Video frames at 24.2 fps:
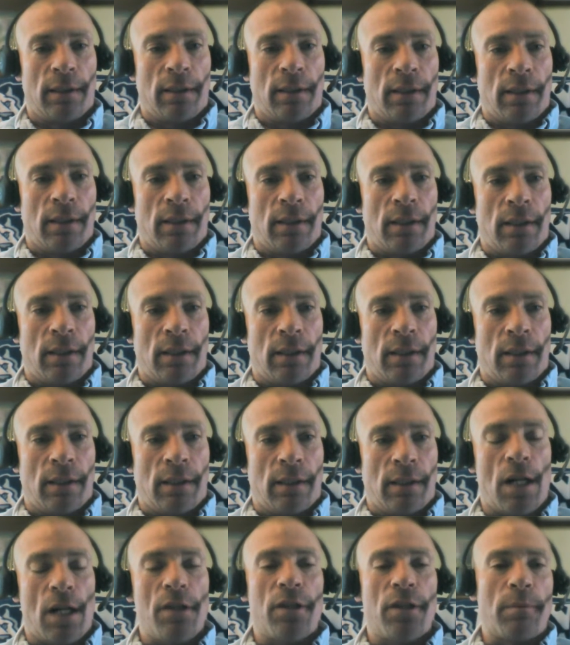Other
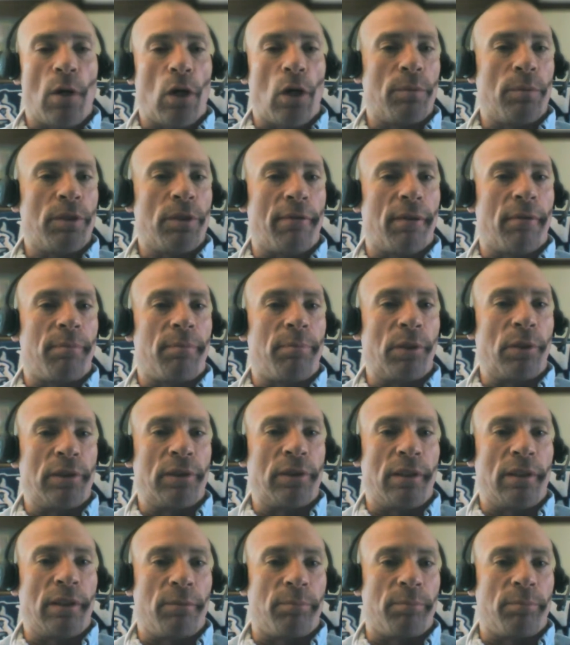modems have a
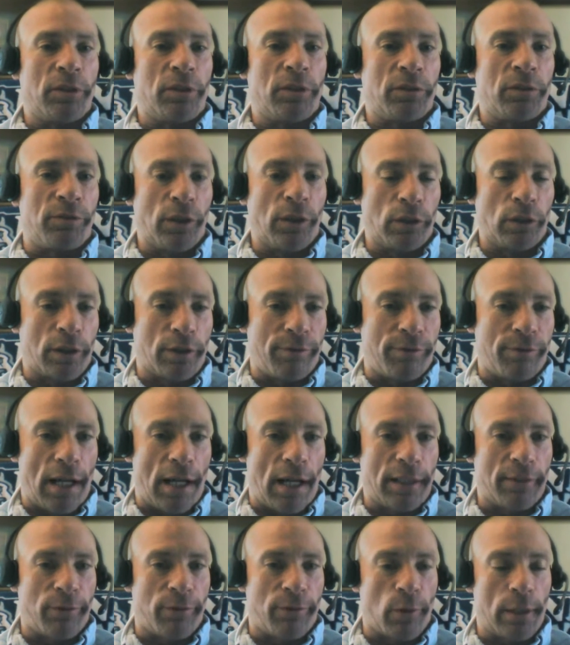built-in filter
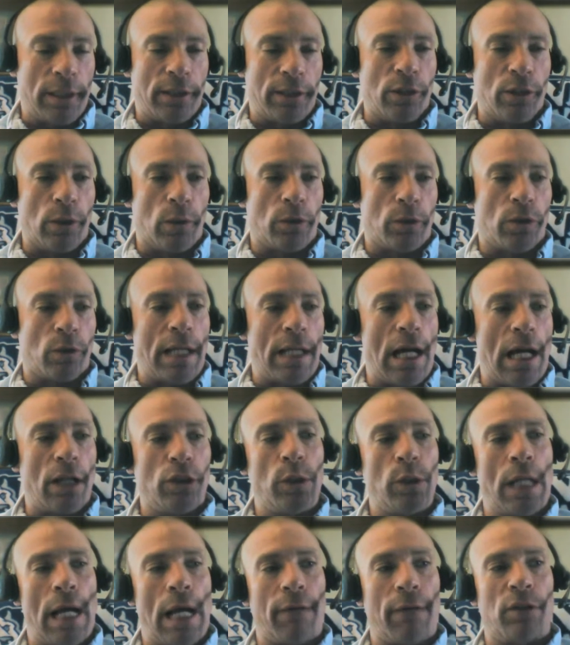5 to 42. So now
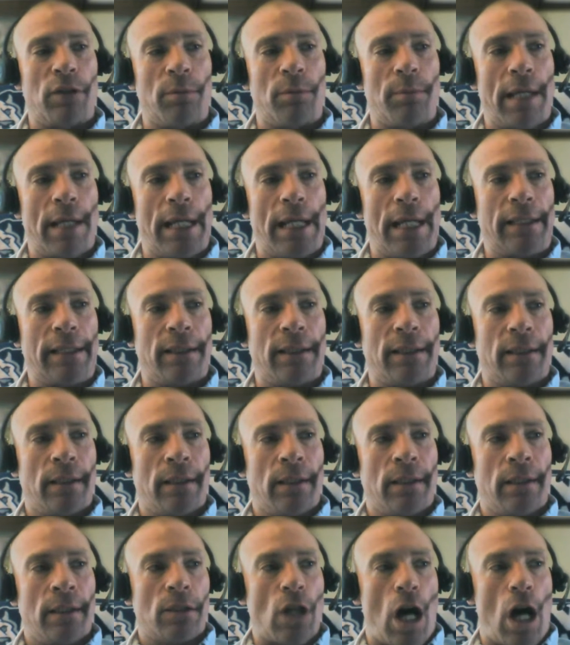you have to make
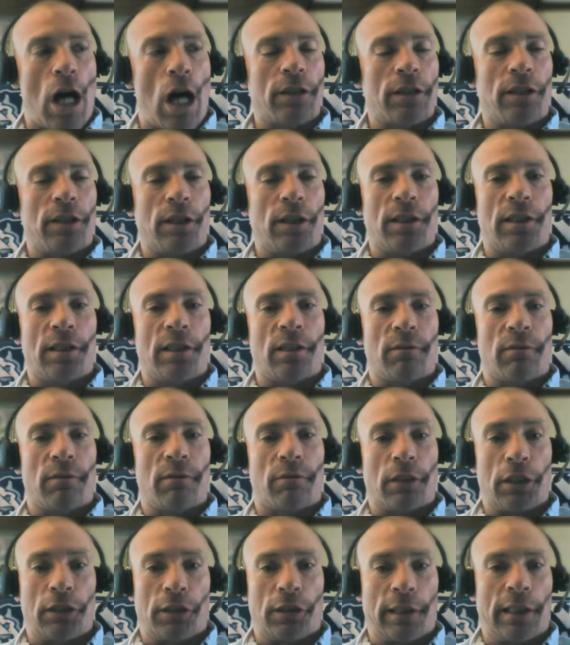DOCSIS
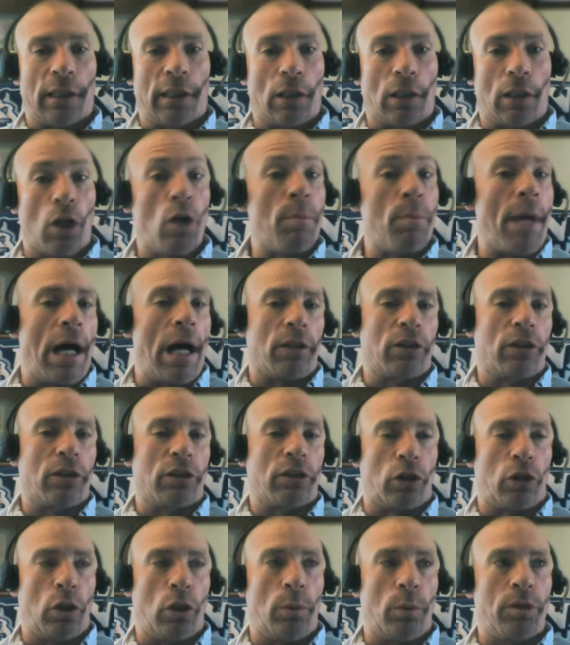restricted load balance
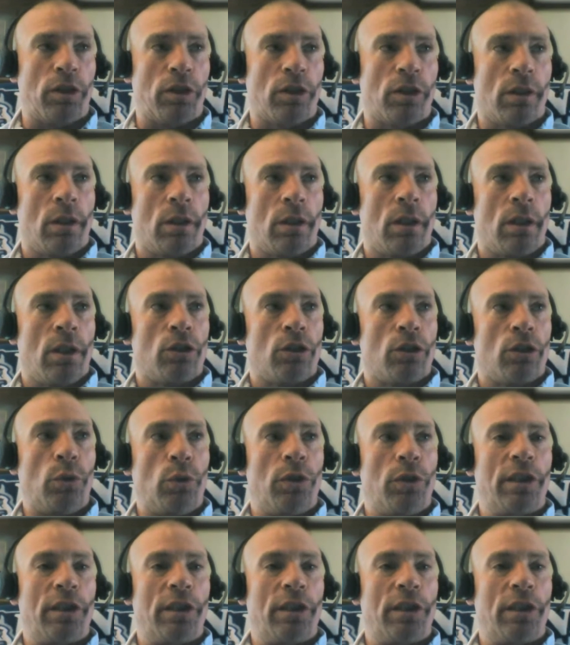groups to